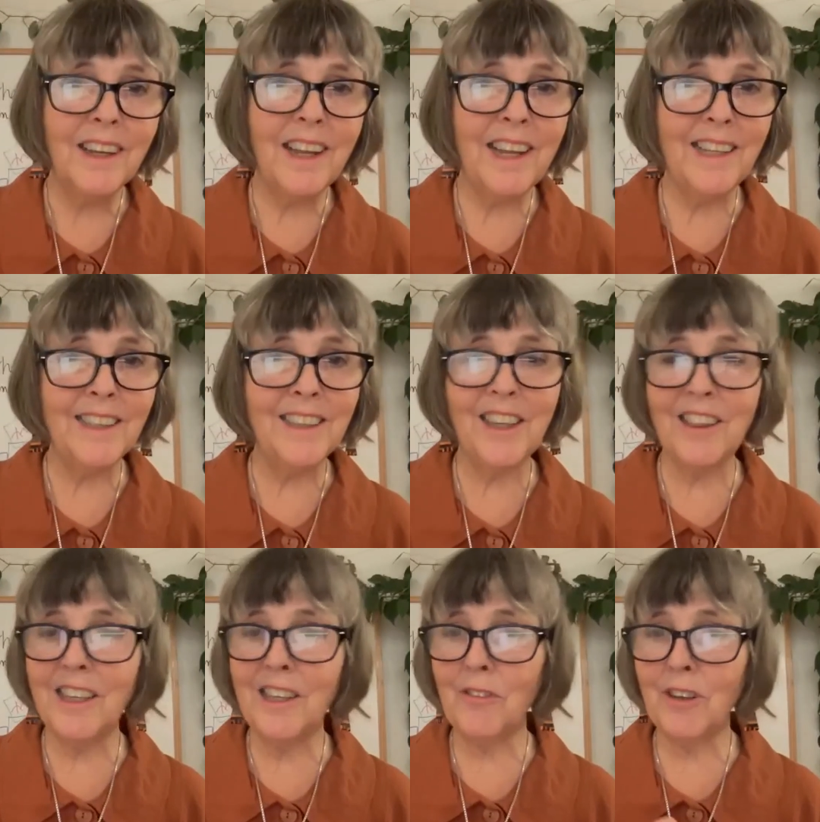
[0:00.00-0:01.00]
and
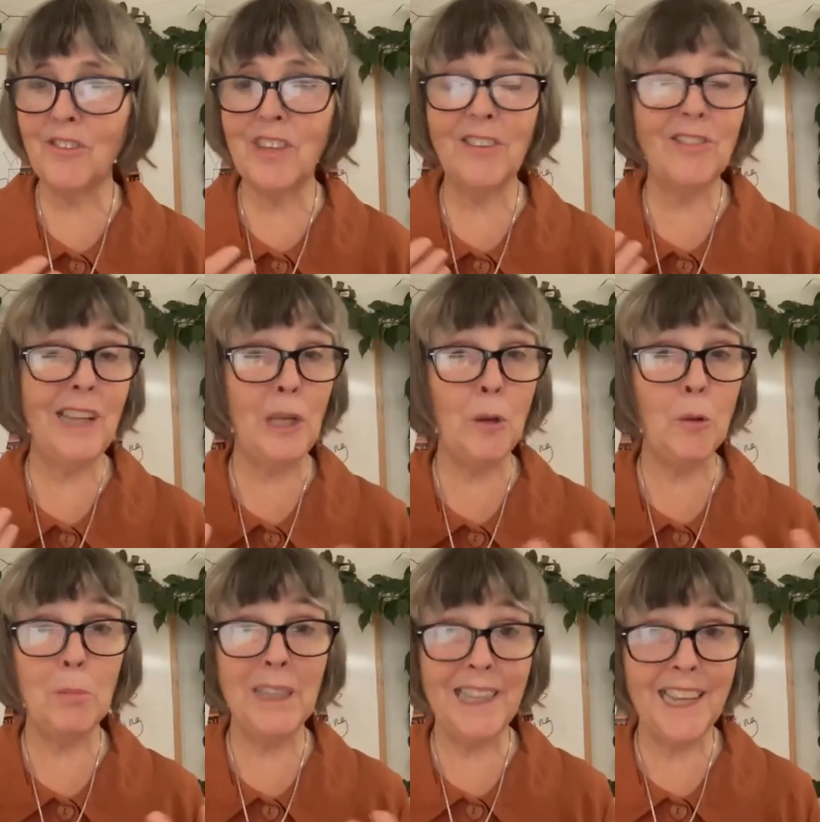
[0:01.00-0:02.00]
think of ourselves like
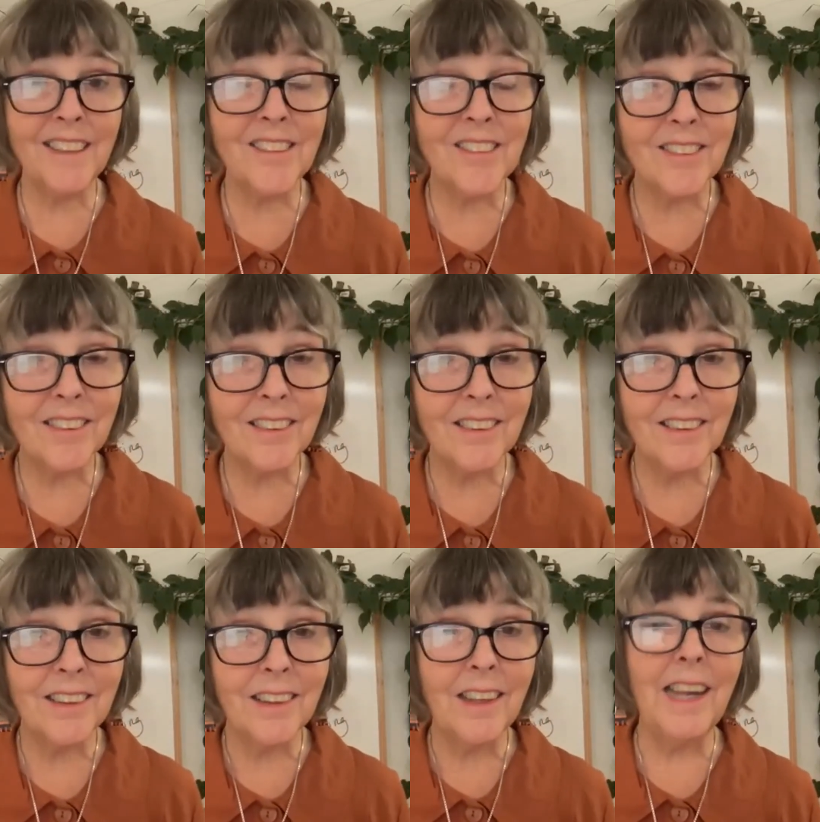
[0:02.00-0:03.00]
plants
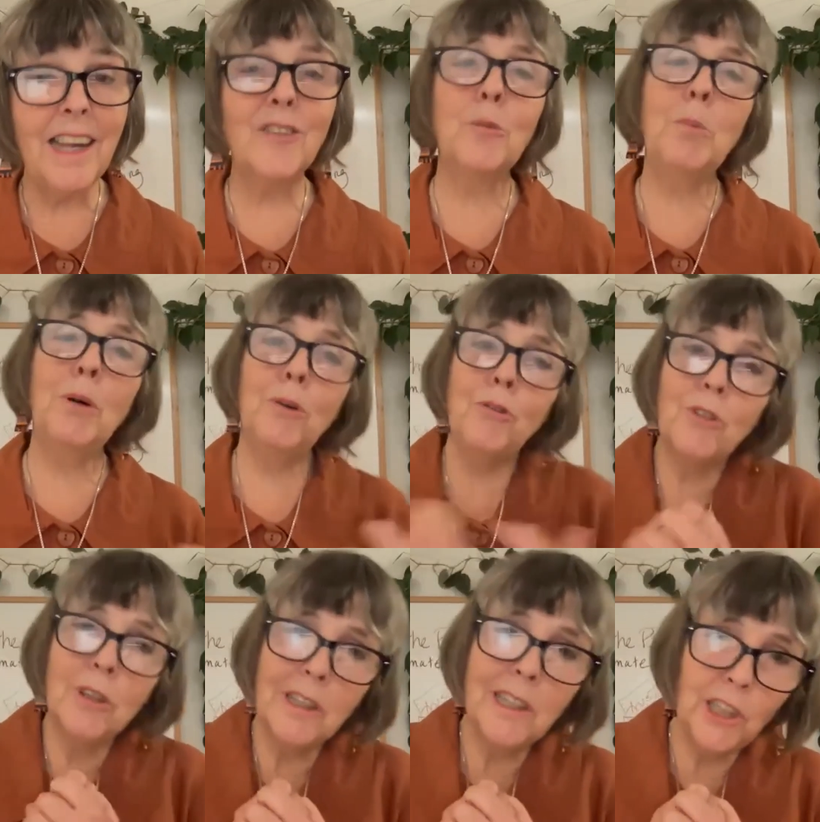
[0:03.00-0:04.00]
as opposed to
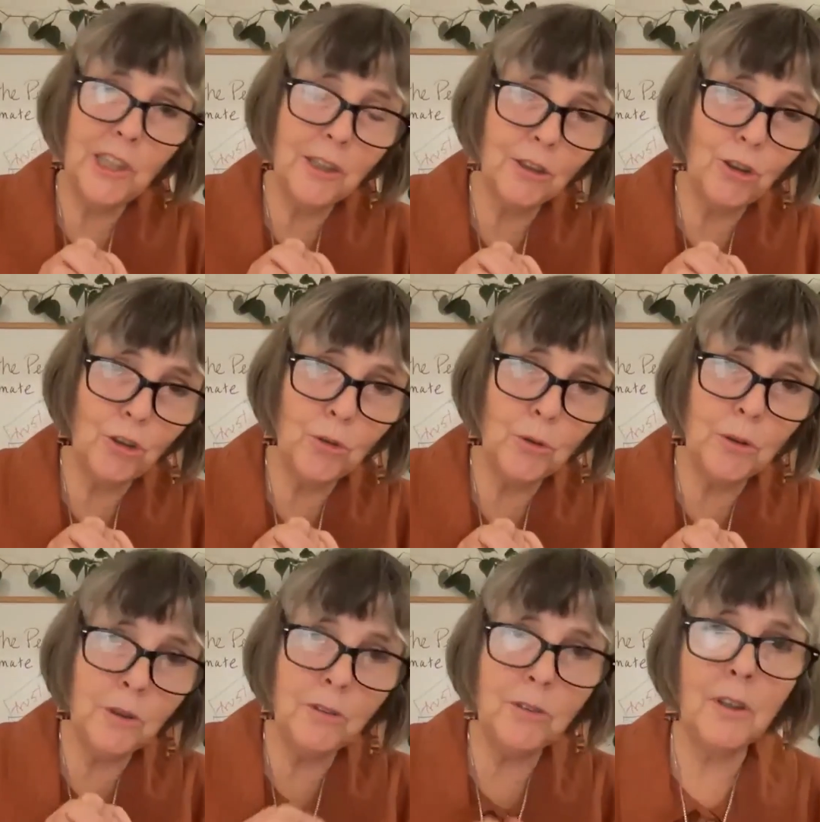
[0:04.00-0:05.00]
clutching our
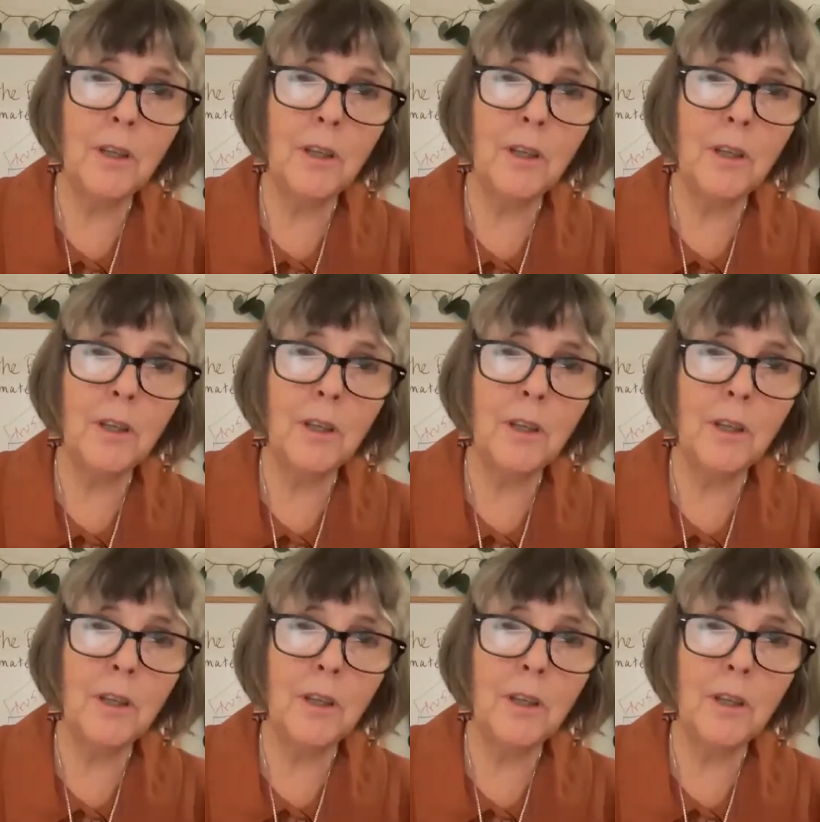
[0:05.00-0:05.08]
jewels.